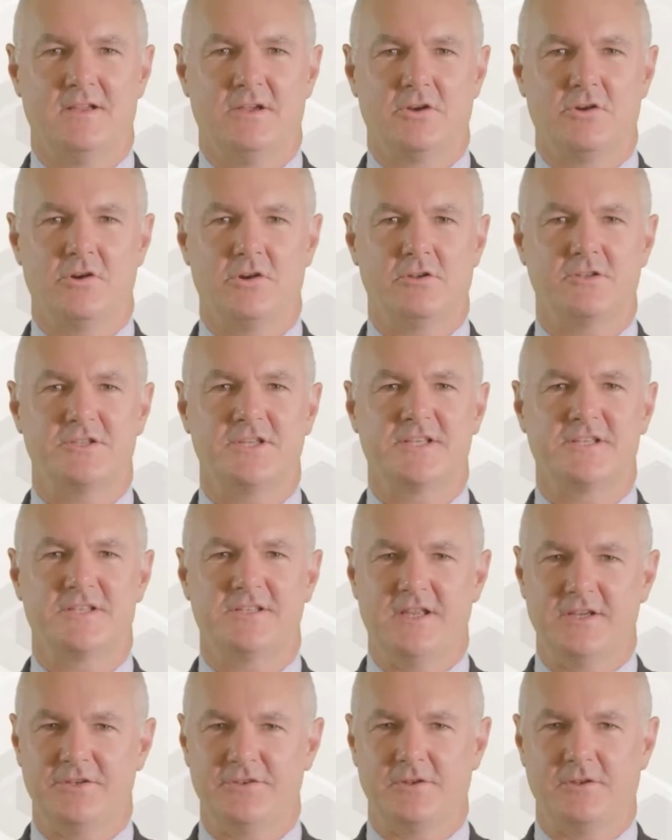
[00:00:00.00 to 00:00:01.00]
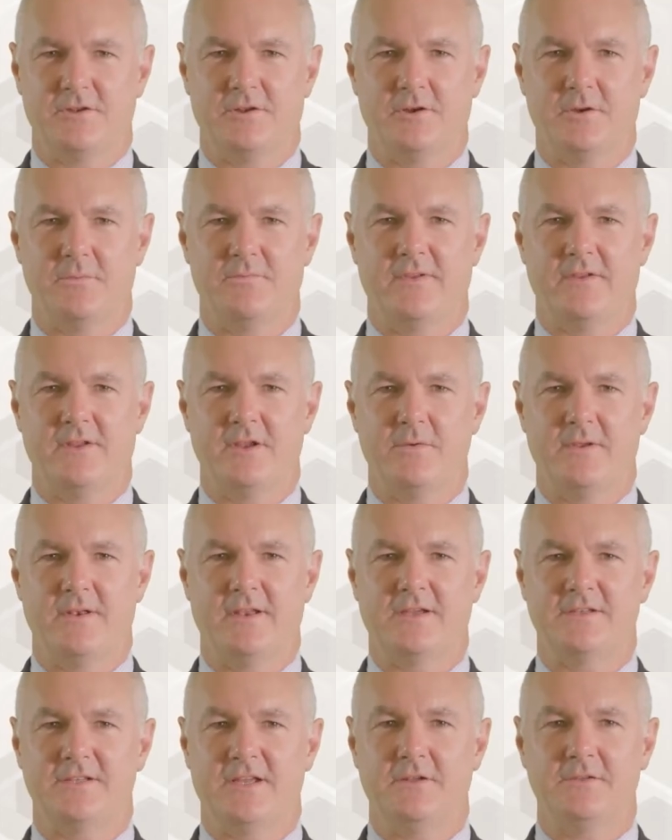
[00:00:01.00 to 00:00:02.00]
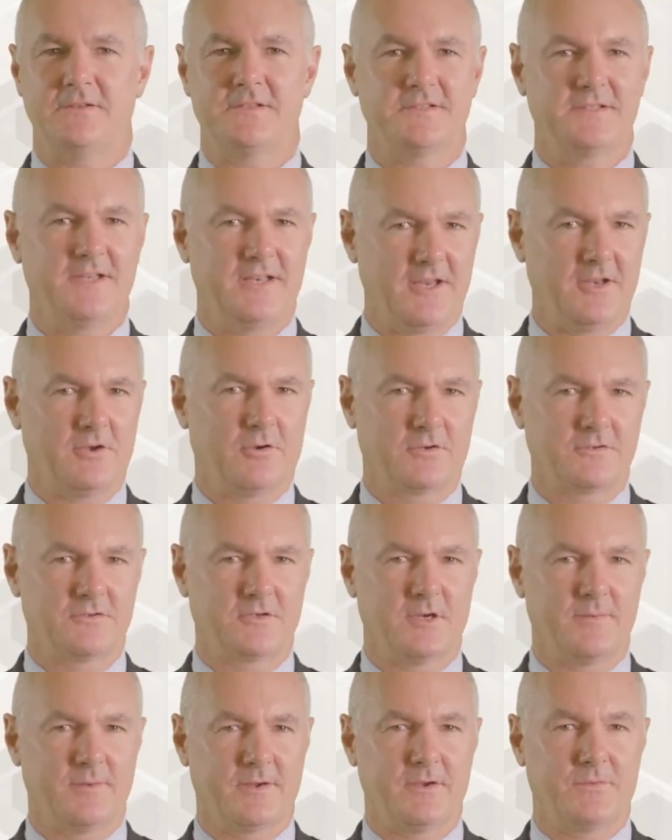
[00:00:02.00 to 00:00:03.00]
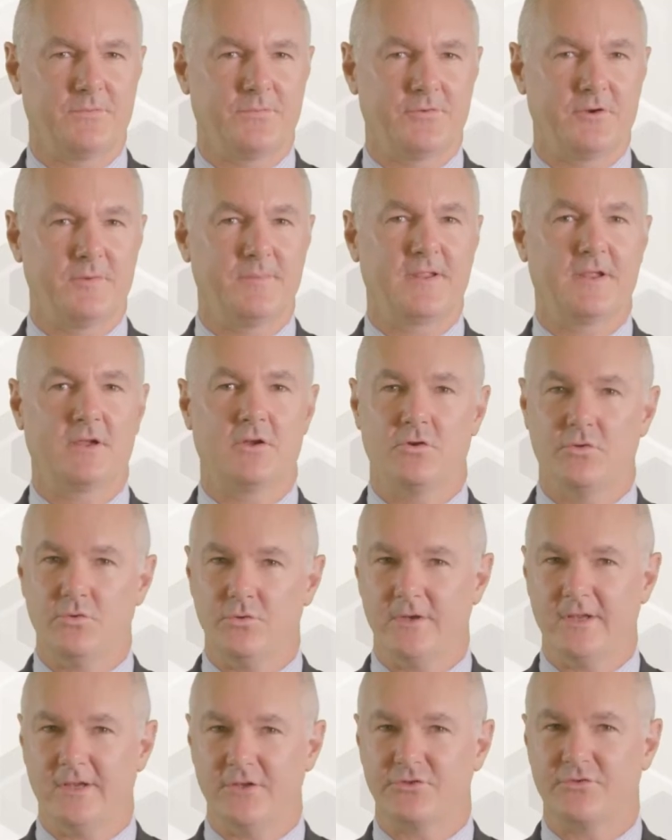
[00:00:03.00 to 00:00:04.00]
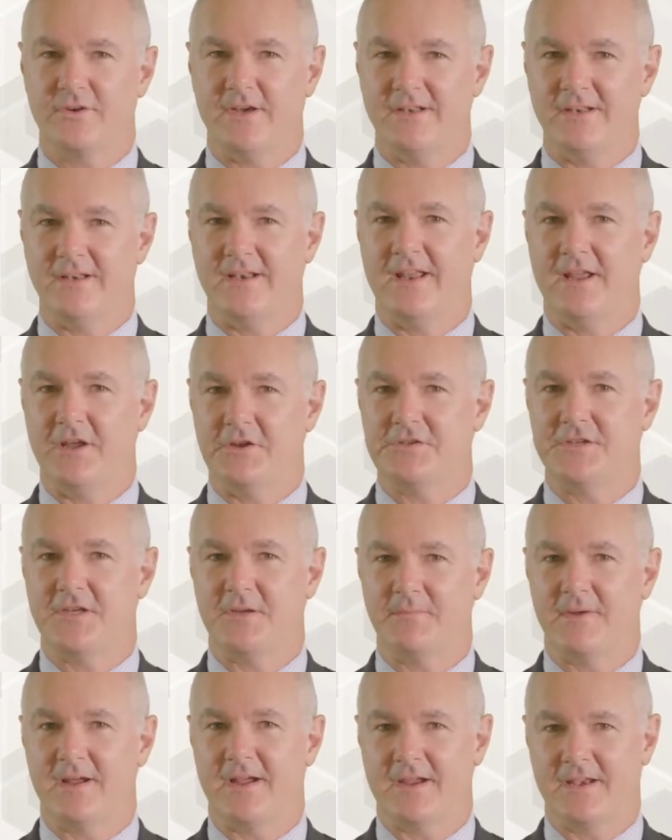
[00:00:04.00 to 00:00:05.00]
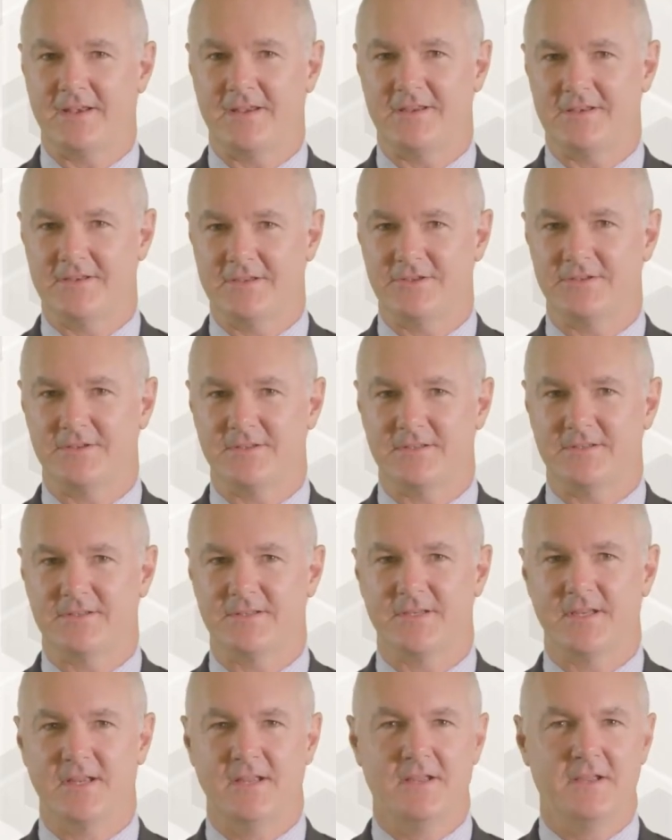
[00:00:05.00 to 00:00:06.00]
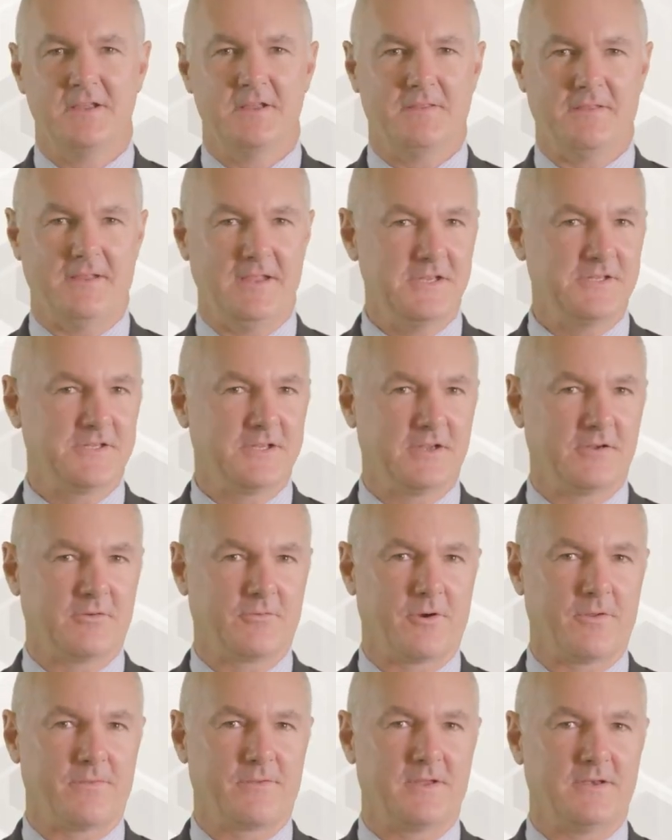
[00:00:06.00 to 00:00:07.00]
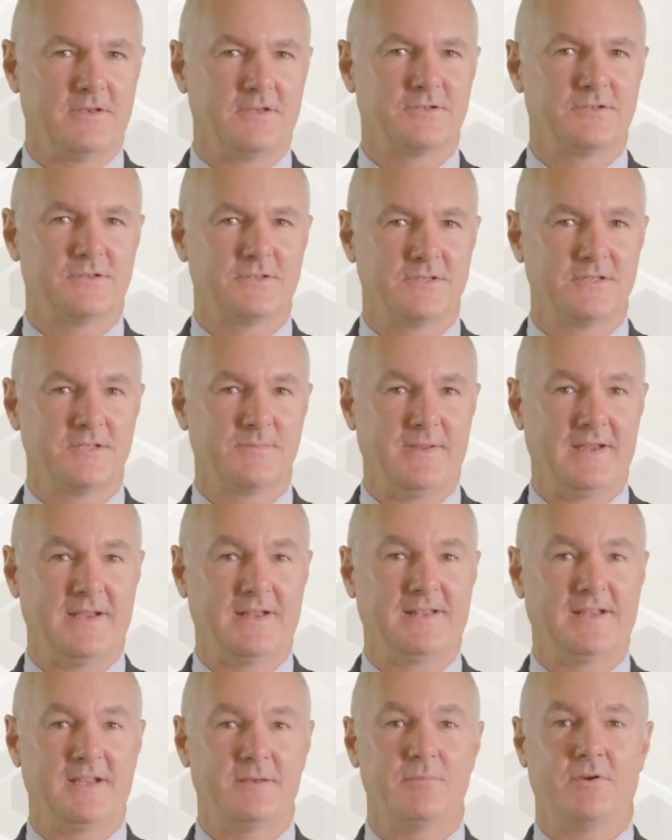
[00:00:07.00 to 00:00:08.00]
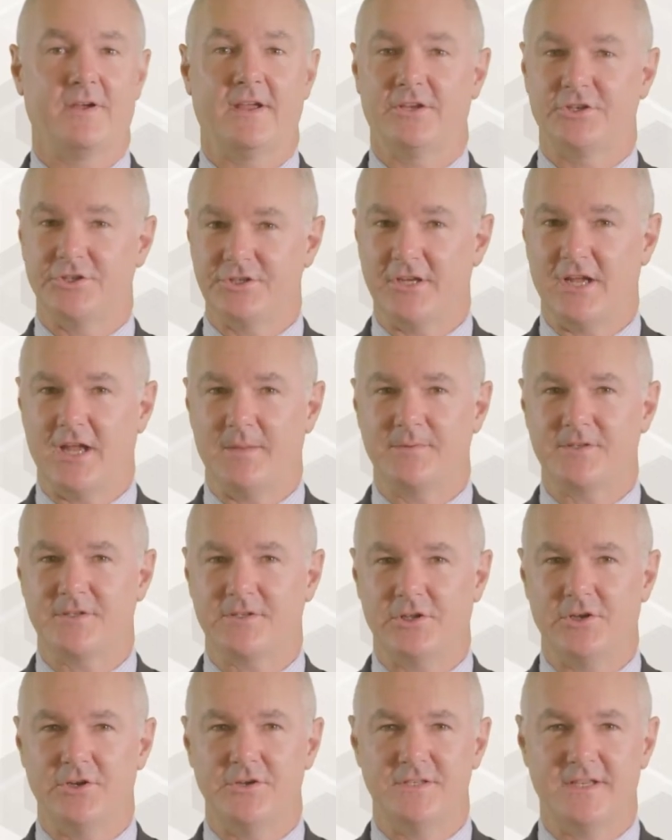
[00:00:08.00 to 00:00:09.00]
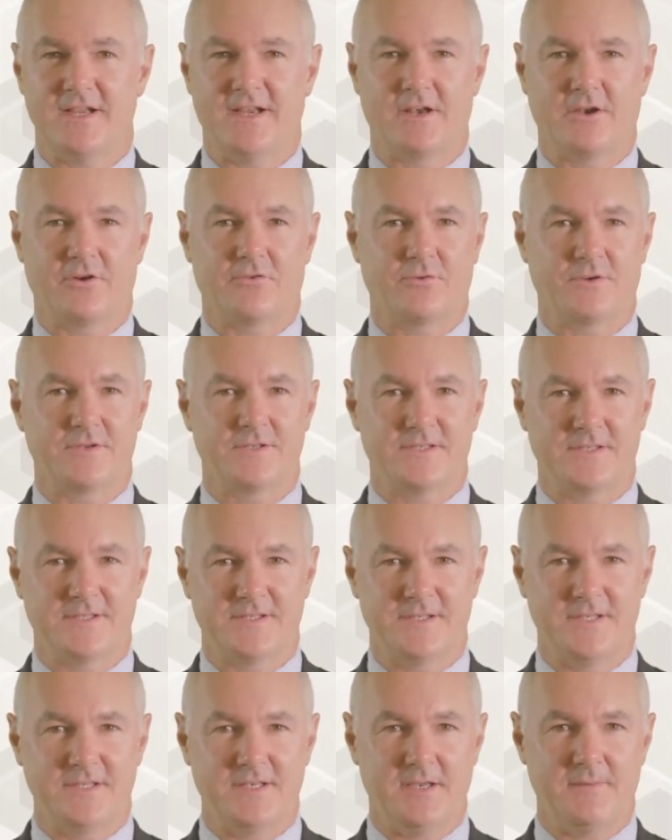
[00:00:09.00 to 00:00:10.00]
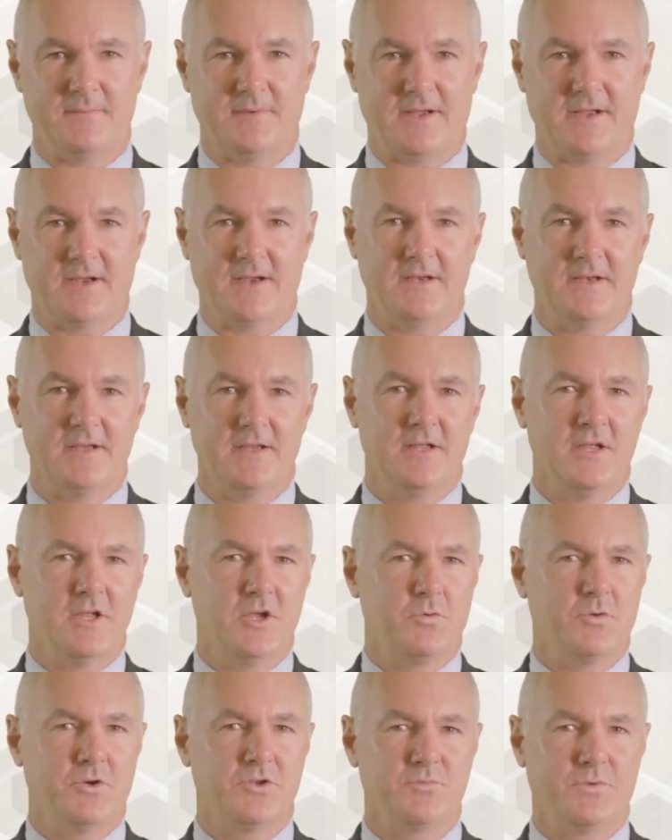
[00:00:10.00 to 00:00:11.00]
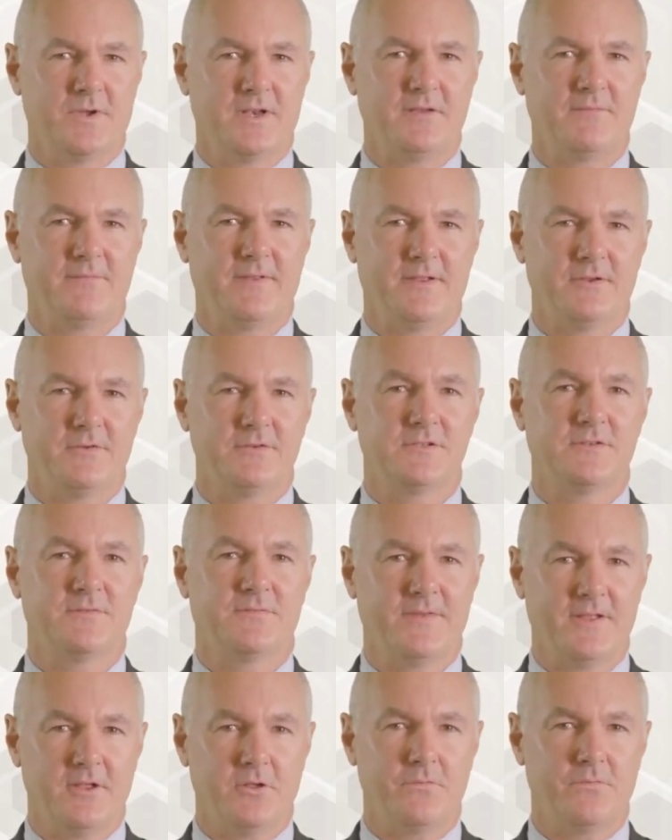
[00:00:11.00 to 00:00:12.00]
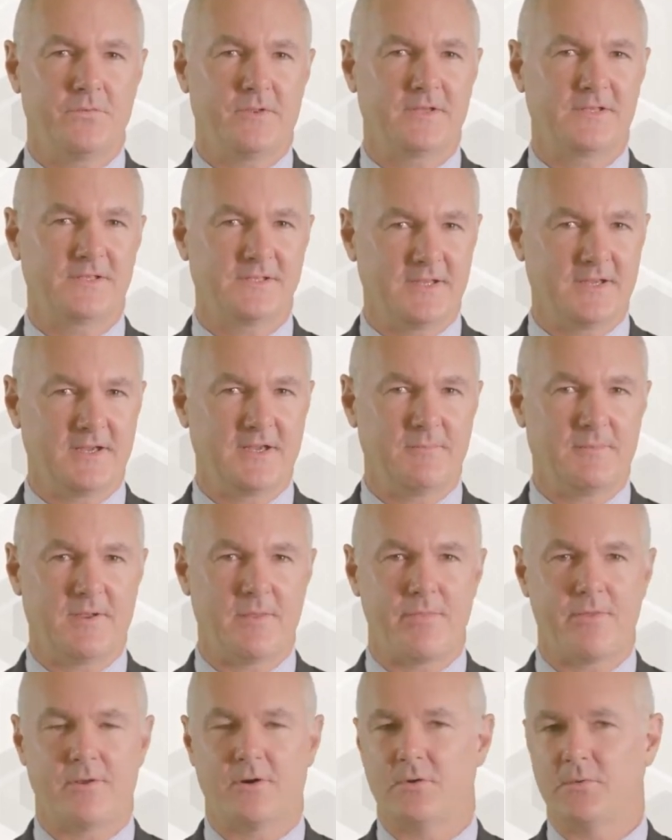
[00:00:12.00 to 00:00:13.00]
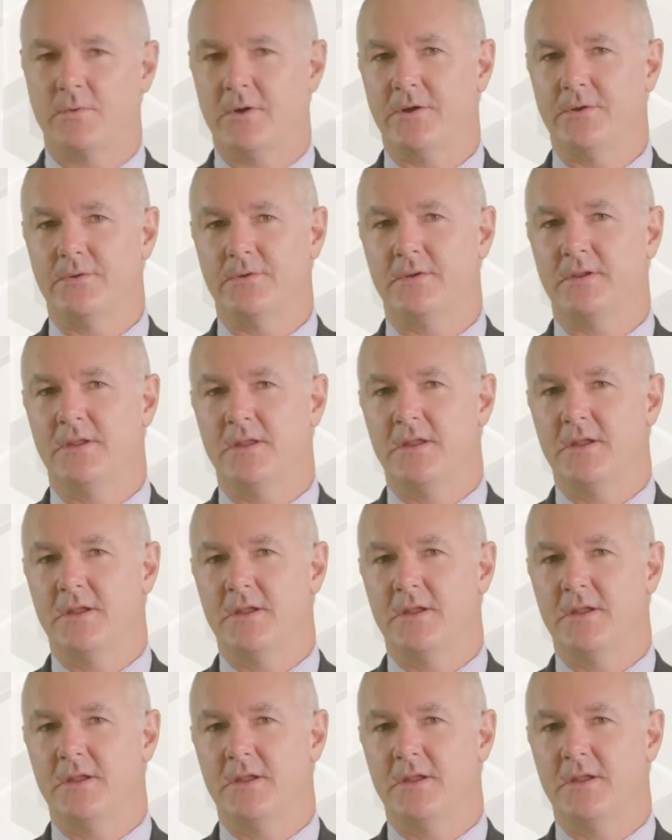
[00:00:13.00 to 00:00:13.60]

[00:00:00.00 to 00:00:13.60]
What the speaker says: CoreLogic's National Home Value Index held steady in October, confirming a cooling trend in housing market conditions. The easing in growth conditions is being led by a sharp slowdown across the Sydney market, where dwelling values fell for the second month in a row.